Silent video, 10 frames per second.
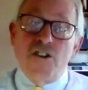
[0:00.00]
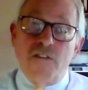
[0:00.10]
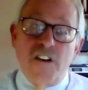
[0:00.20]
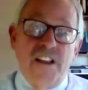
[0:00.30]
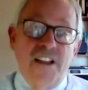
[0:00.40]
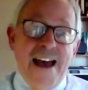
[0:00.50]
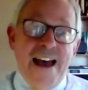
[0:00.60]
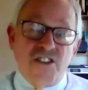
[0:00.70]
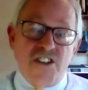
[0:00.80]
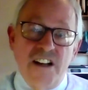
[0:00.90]
over the
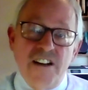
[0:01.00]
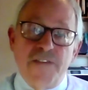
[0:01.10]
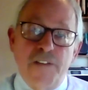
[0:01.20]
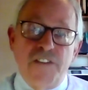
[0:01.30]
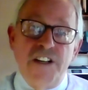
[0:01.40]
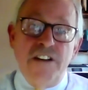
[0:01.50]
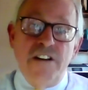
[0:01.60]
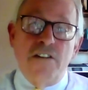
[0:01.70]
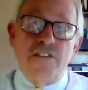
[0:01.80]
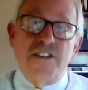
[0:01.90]
last 10 to 15
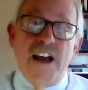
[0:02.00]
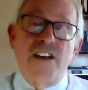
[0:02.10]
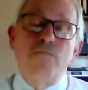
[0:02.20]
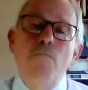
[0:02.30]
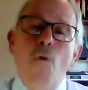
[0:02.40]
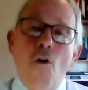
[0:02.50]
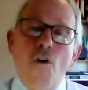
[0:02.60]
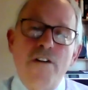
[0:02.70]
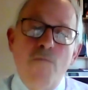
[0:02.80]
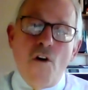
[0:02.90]
years as
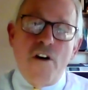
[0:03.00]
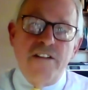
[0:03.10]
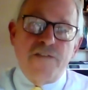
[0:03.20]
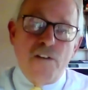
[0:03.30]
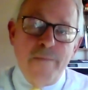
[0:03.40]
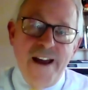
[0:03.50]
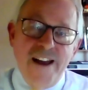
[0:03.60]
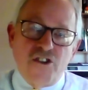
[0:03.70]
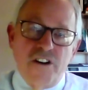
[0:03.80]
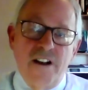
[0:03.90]
more and more
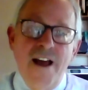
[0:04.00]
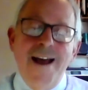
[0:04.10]
information